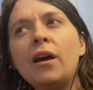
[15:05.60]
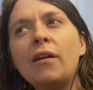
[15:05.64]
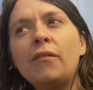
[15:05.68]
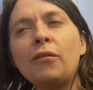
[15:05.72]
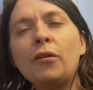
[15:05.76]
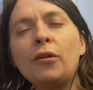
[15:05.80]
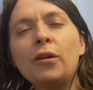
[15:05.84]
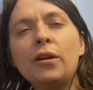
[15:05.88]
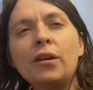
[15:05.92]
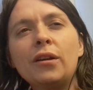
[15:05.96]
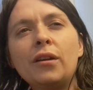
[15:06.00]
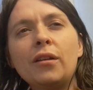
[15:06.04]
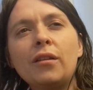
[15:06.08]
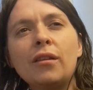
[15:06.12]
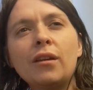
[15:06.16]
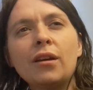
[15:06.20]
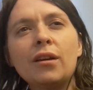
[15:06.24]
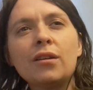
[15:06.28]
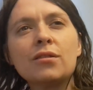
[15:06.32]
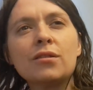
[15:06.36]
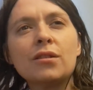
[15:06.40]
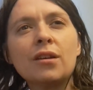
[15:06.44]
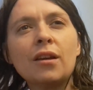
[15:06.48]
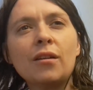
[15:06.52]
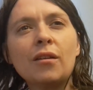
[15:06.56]
effort into
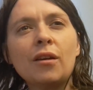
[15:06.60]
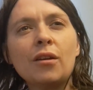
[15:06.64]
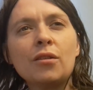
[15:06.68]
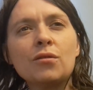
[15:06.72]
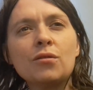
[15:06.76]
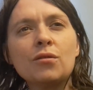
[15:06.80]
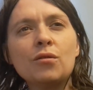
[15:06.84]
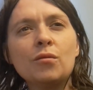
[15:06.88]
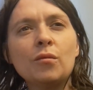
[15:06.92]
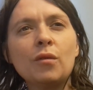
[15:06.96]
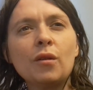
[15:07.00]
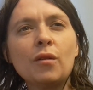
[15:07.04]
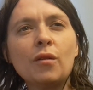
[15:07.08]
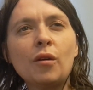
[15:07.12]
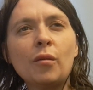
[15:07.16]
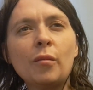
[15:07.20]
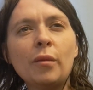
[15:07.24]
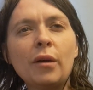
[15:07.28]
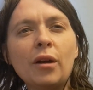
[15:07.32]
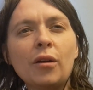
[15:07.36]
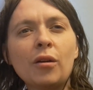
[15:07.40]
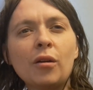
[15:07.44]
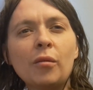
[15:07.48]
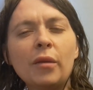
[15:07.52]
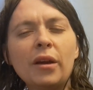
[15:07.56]
things that assume that they're
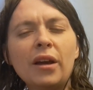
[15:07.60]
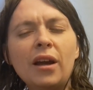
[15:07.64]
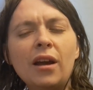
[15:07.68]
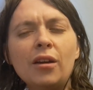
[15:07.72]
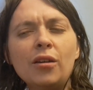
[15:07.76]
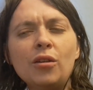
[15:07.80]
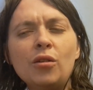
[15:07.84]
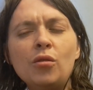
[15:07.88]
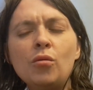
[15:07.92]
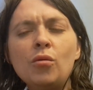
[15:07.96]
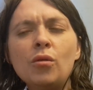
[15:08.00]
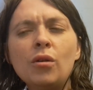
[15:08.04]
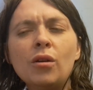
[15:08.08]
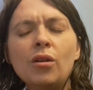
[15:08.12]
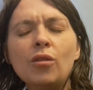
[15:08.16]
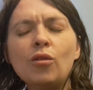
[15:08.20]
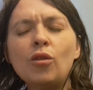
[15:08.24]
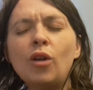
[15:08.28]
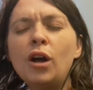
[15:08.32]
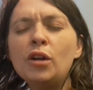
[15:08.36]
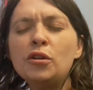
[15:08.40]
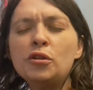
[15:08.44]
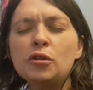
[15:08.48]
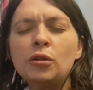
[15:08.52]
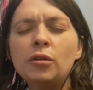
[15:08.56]
better. I'm like,
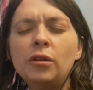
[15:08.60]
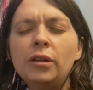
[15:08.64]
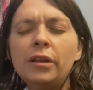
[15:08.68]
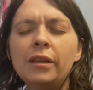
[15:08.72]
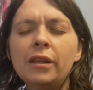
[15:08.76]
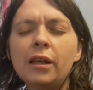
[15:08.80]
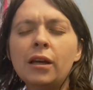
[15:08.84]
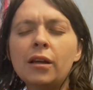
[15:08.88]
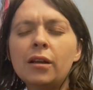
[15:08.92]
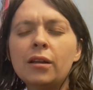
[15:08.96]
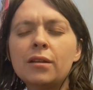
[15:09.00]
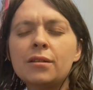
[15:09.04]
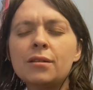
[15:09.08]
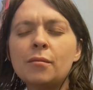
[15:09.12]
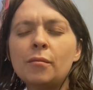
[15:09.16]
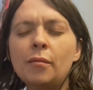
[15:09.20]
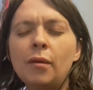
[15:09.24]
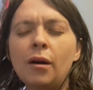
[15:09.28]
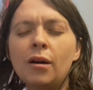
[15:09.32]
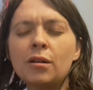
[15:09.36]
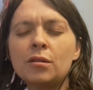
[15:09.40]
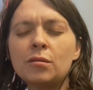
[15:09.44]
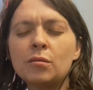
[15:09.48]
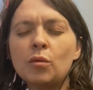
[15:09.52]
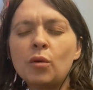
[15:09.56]
logically, that isn't
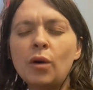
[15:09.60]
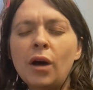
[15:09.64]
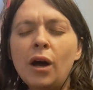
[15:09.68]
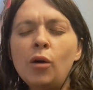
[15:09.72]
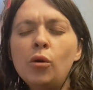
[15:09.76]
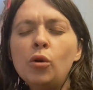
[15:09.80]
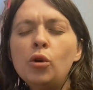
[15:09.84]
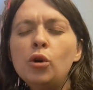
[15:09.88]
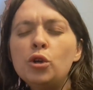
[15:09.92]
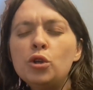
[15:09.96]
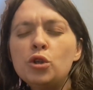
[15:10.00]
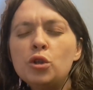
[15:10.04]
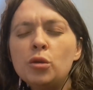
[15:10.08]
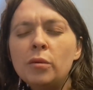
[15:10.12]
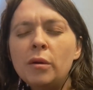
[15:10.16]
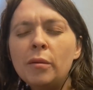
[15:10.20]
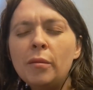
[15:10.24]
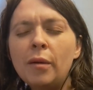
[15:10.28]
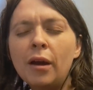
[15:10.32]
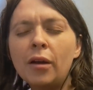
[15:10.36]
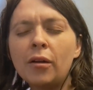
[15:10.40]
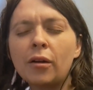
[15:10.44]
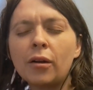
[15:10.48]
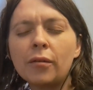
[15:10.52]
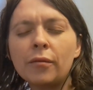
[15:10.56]
possible. How could you be
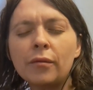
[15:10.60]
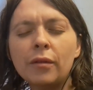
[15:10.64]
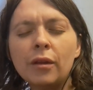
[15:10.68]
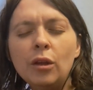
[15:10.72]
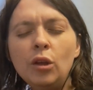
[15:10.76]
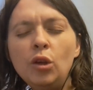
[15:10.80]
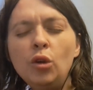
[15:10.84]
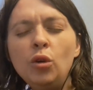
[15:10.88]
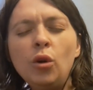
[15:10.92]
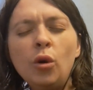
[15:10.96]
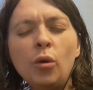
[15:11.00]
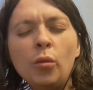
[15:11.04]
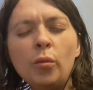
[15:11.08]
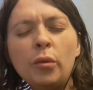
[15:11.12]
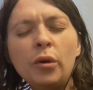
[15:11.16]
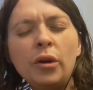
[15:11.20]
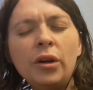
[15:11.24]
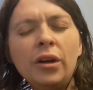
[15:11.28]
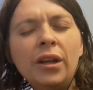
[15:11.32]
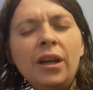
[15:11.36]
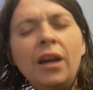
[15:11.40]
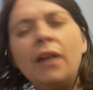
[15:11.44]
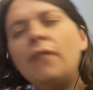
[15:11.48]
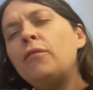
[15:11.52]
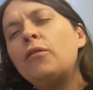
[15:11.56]
better? you don't put
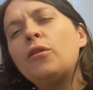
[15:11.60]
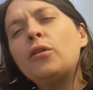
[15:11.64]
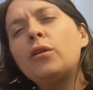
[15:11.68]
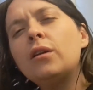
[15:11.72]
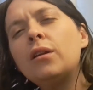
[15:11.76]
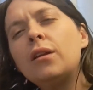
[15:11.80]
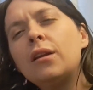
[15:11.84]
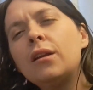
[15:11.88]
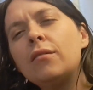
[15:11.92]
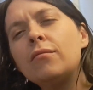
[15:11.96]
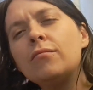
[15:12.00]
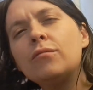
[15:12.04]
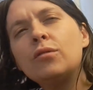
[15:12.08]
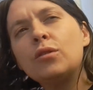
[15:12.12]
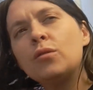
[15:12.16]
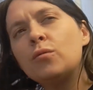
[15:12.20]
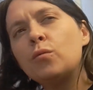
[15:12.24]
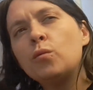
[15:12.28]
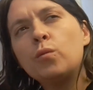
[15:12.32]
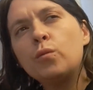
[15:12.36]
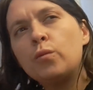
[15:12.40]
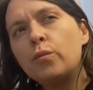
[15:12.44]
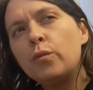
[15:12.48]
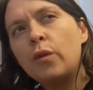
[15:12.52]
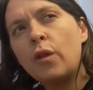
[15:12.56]
any effort
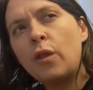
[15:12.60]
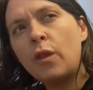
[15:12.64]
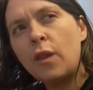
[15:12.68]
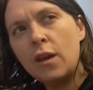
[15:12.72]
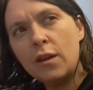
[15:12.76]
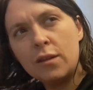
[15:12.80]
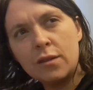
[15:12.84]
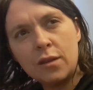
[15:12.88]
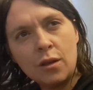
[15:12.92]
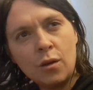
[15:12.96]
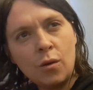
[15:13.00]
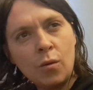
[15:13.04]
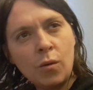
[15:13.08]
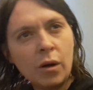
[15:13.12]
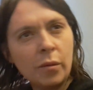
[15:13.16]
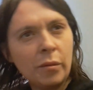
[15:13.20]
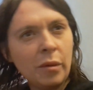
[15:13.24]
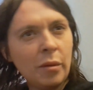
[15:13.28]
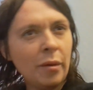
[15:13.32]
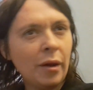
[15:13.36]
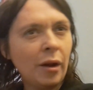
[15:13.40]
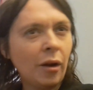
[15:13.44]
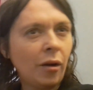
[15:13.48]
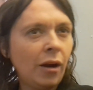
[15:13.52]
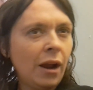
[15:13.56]
into the things that you want to
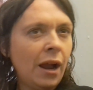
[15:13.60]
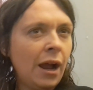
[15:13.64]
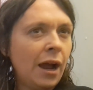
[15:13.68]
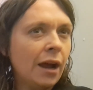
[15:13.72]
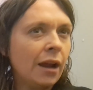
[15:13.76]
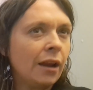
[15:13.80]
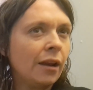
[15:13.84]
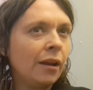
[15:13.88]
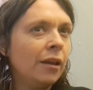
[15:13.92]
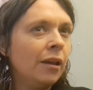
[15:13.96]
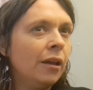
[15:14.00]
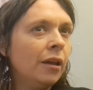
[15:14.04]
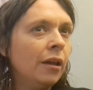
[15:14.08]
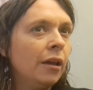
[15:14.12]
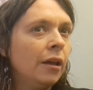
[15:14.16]
be better at.